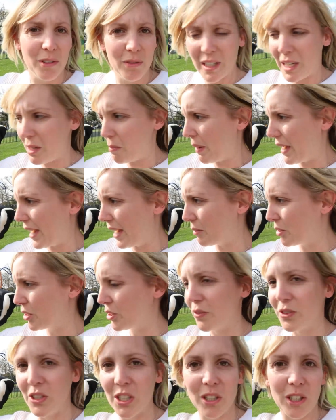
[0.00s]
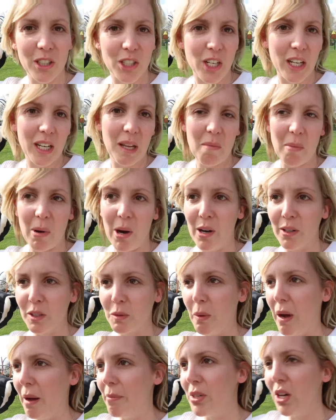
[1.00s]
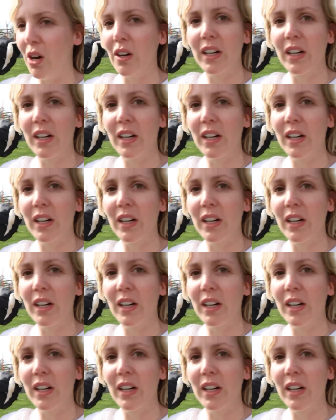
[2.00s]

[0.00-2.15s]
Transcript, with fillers: feel really bad because she's got chicken pox, but I'm